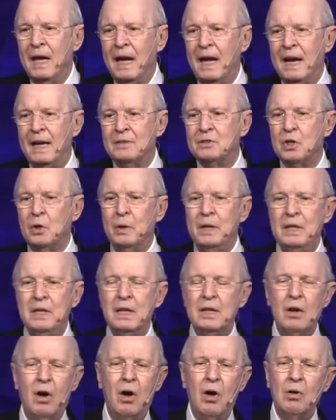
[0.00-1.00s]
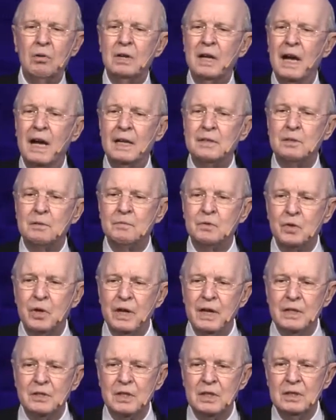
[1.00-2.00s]
And so he did all kinds of
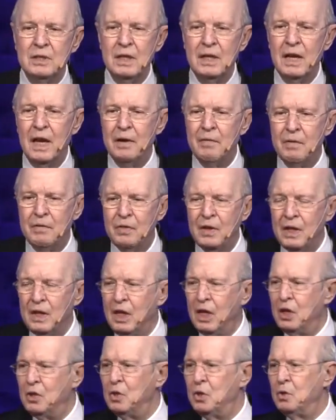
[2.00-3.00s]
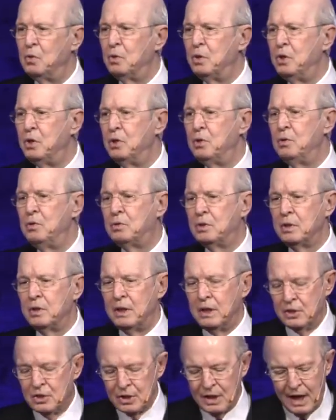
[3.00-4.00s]
tricks and did everything he knew to do to
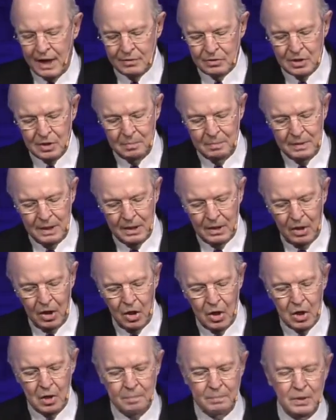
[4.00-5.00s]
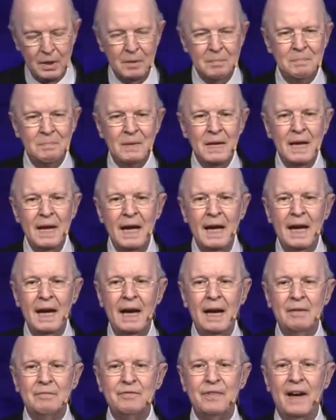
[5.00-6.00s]
excite them and alarm them.
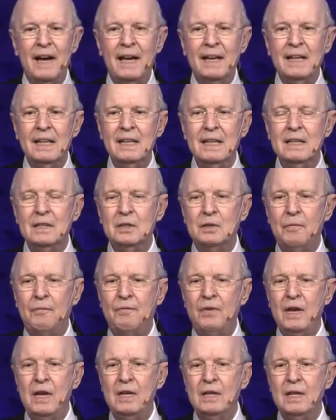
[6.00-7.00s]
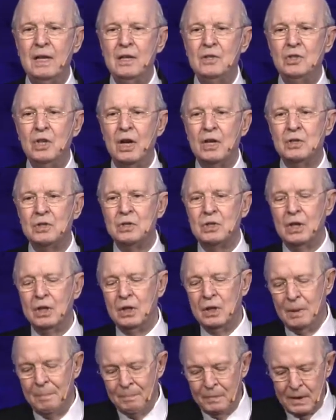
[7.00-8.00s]
And finally, in defeat, he just
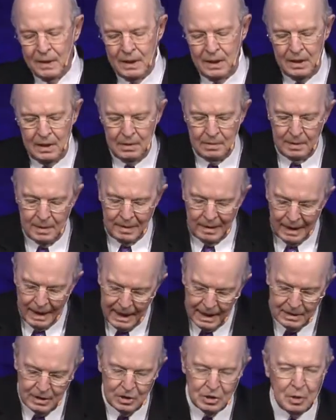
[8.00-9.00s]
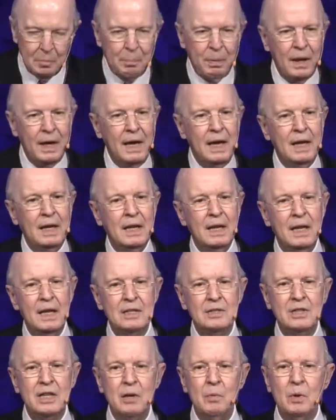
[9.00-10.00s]
uh, he uh, landed the plane, and
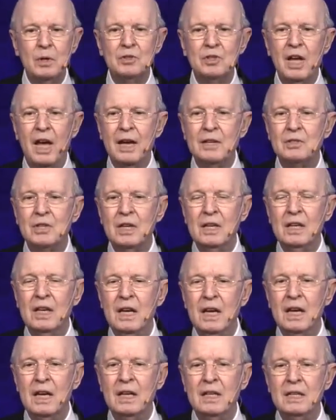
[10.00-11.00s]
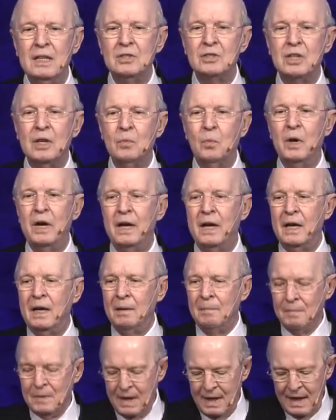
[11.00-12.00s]
as they were taxiing in, he said,
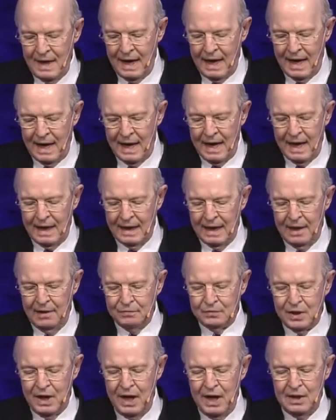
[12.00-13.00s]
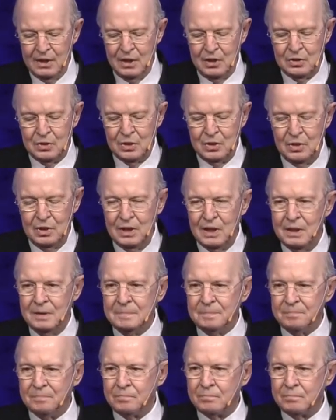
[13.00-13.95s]
"Well, I- I'll have to hand it to you.